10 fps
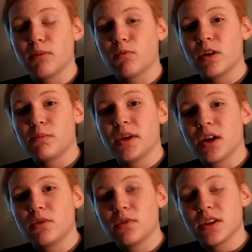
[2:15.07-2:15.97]
when
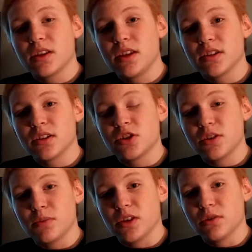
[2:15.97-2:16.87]
paired with a decent
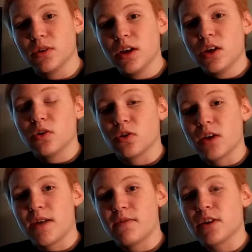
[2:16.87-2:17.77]
GPU or
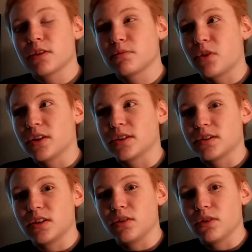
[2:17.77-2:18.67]
graphics
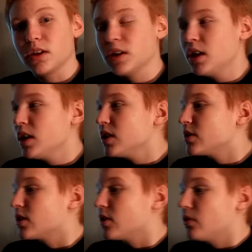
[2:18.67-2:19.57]
processing unit.
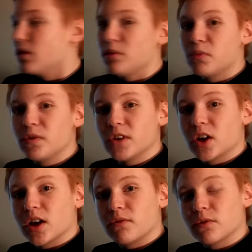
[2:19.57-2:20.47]
So moving
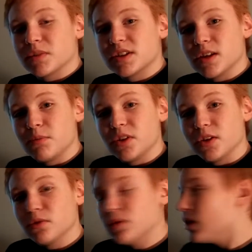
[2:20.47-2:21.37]
on from the
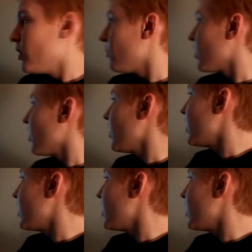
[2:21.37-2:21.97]
CPU, we're going